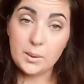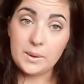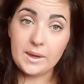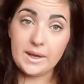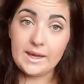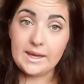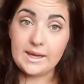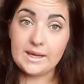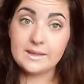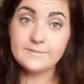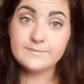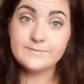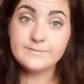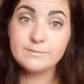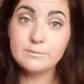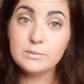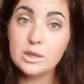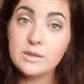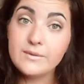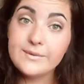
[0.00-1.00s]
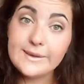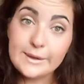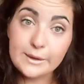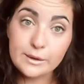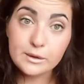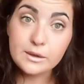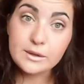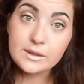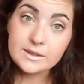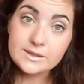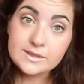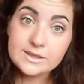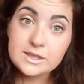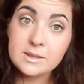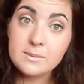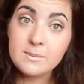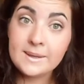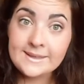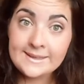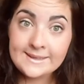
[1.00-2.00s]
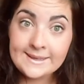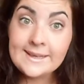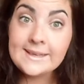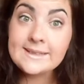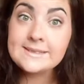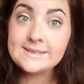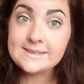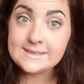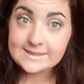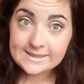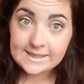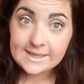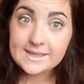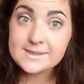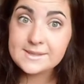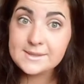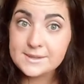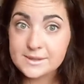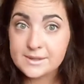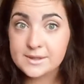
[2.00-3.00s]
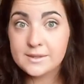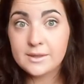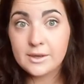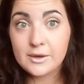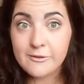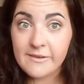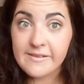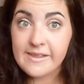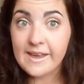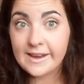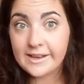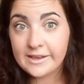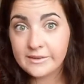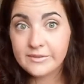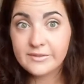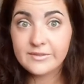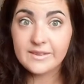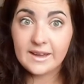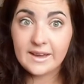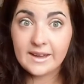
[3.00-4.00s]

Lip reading: Okay, moving on to my next disaster of a life